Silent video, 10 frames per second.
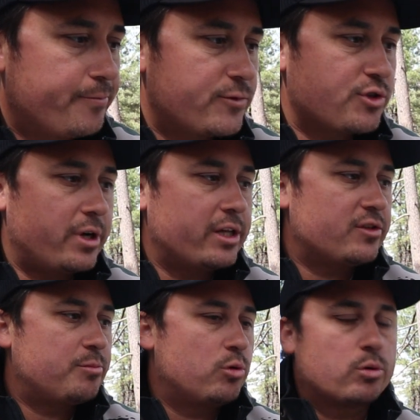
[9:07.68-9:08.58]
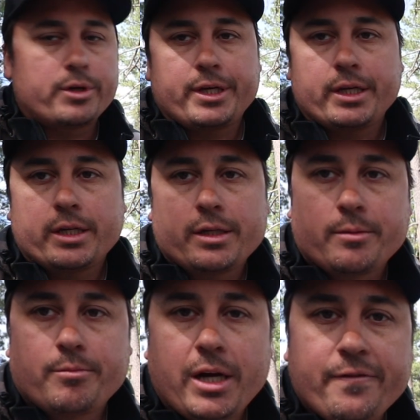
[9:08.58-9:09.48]
transporting
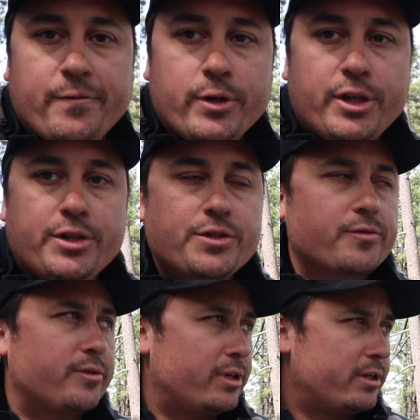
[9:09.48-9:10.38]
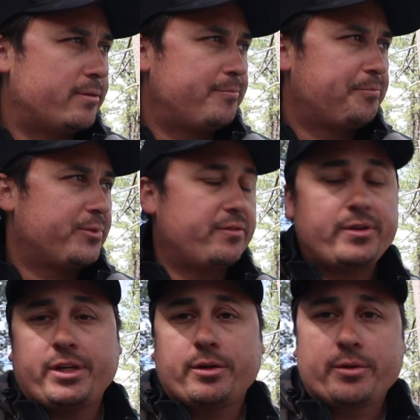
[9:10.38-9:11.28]
my footage from the
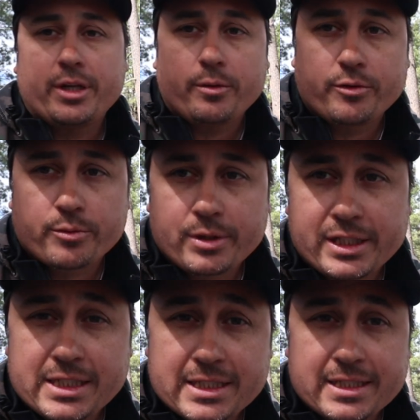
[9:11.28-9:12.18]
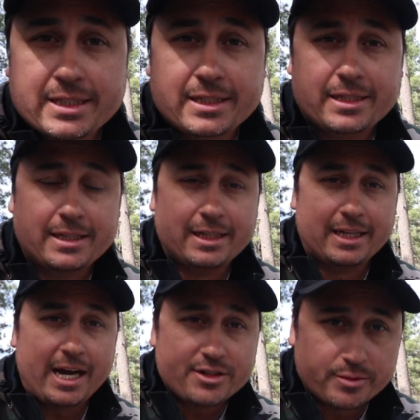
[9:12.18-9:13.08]
video that was released
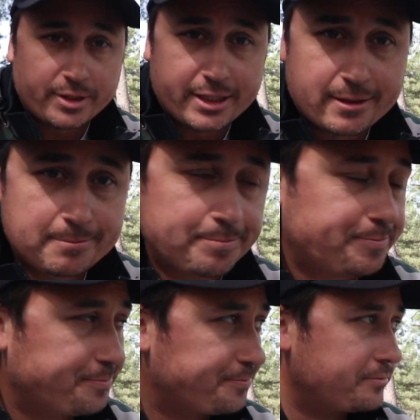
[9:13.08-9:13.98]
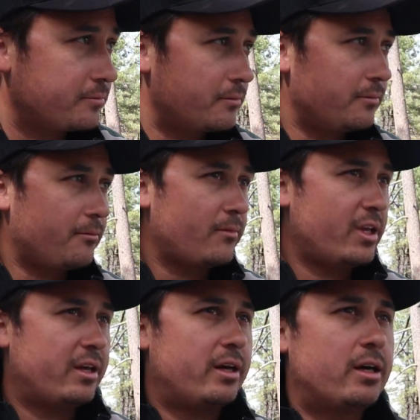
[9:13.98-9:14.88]
last week
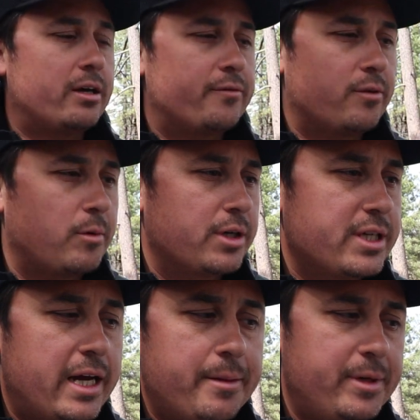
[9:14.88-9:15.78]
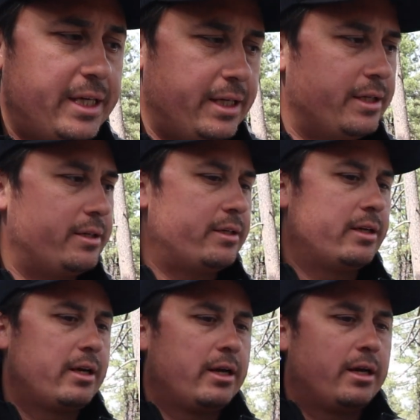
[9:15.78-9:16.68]
from our time in
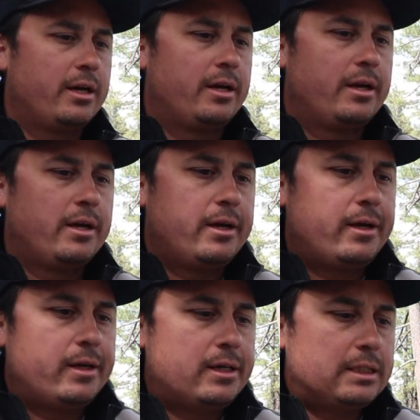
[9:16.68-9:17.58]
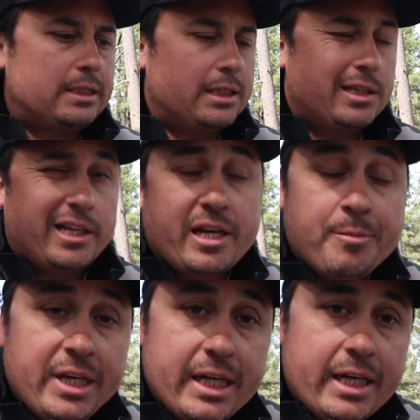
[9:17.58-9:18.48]
Lake
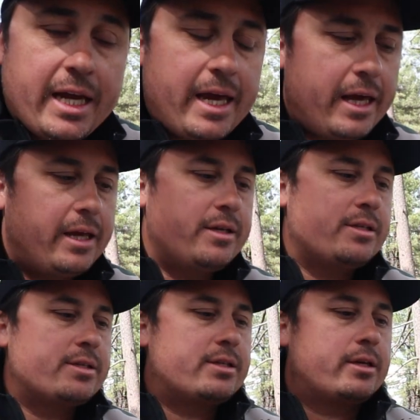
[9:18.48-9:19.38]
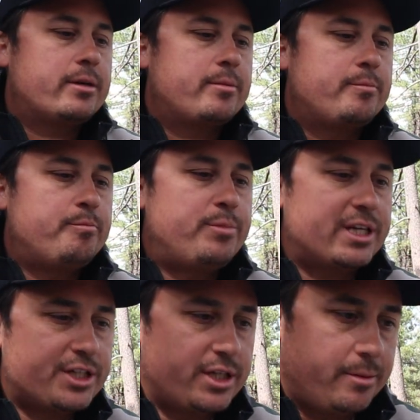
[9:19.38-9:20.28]
Mead and
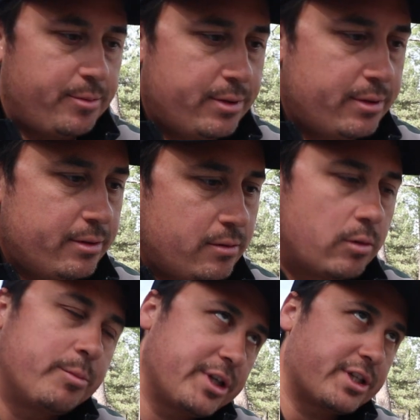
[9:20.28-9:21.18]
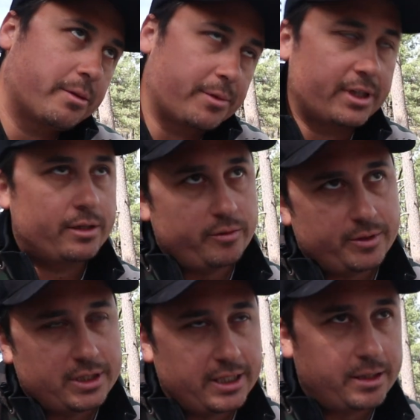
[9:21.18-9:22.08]
Bishop, and then we
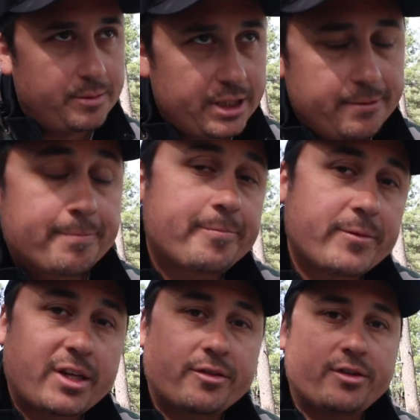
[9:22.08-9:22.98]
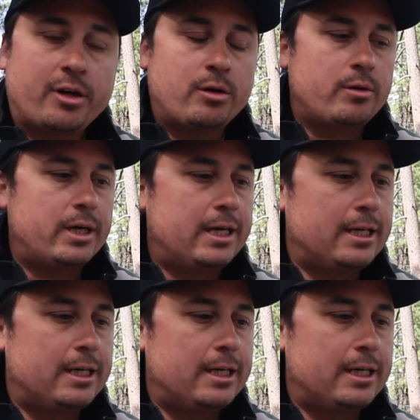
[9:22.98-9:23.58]
went to Lake Mead. So